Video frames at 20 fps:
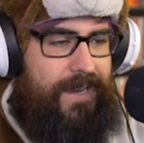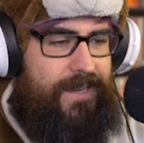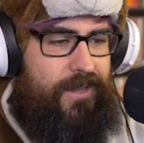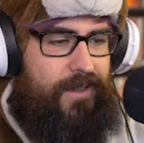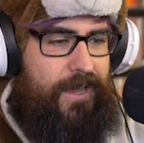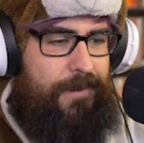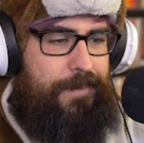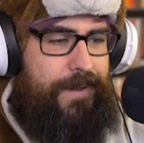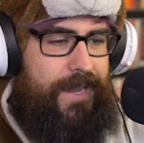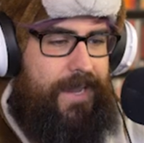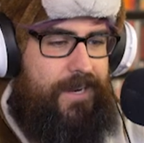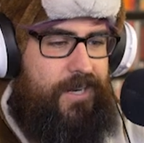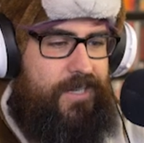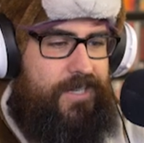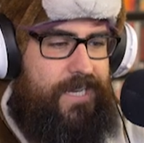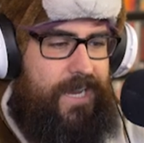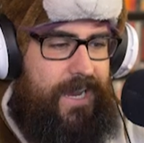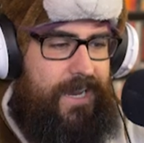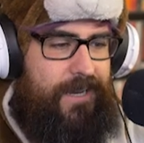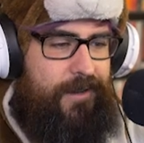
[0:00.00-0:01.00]
and you'll like be
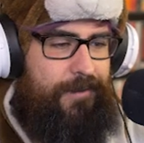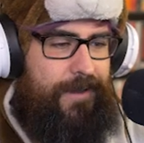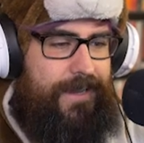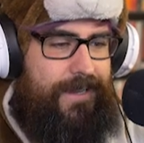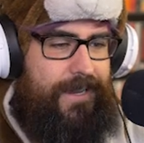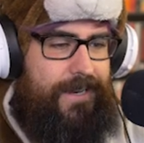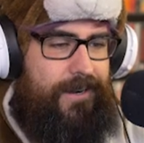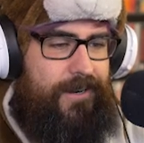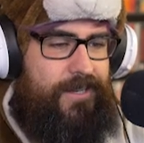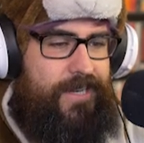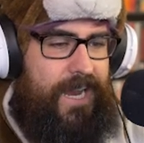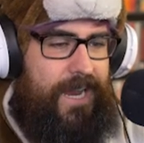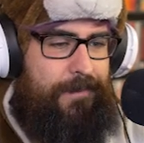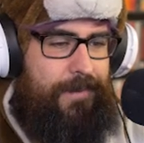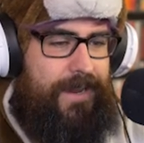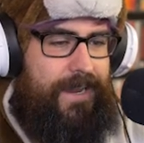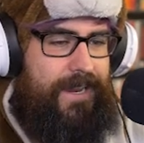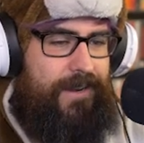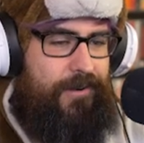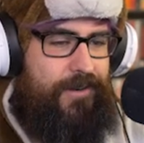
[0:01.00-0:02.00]
entertain you'll like entertain
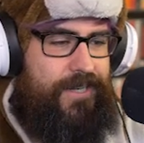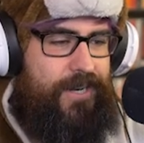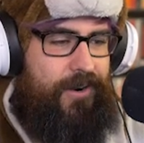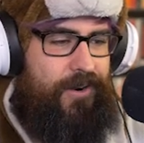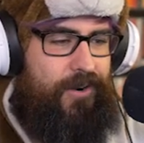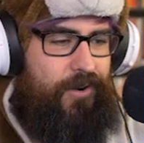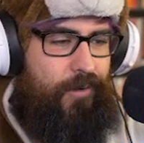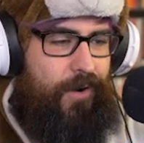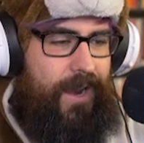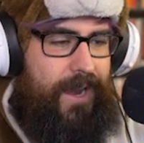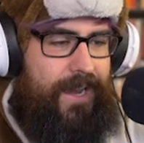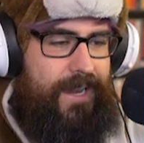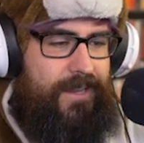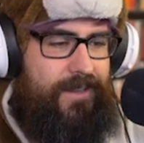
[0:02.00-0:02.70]
me in return, right?